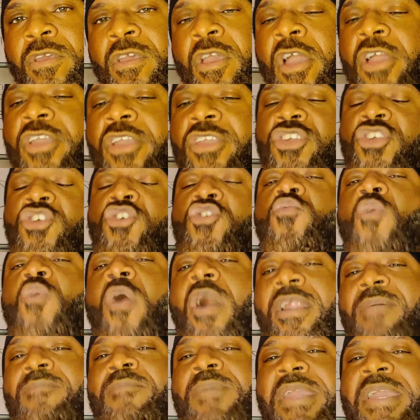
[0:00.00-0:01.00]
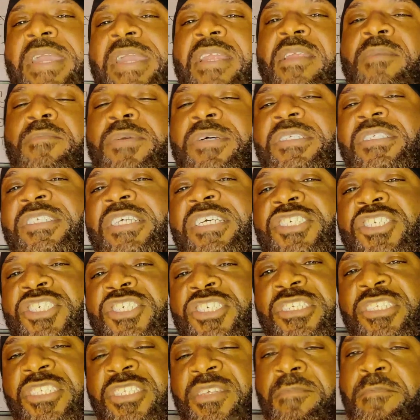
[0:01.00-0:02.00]
You want to be in a position
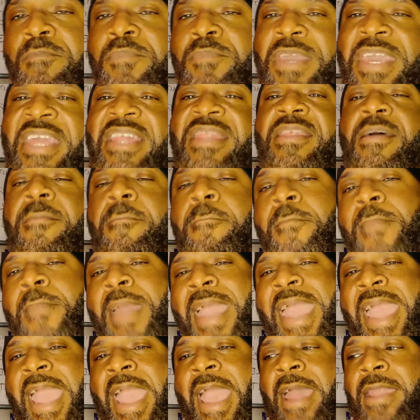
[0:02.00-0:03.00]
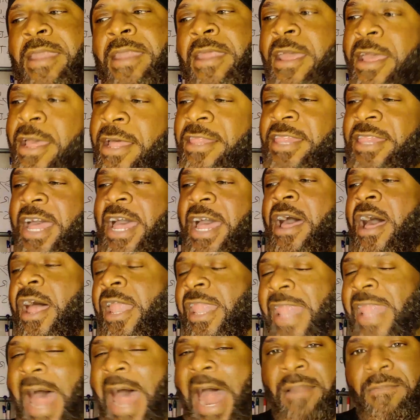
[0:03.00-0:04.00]
to be the man that a
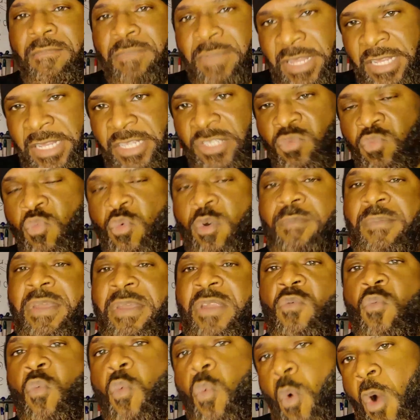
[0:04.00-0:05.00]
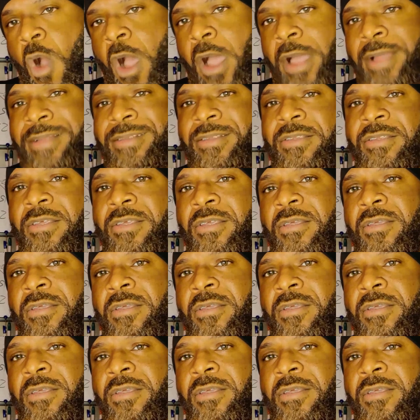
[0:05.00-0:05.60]
lot of these women want.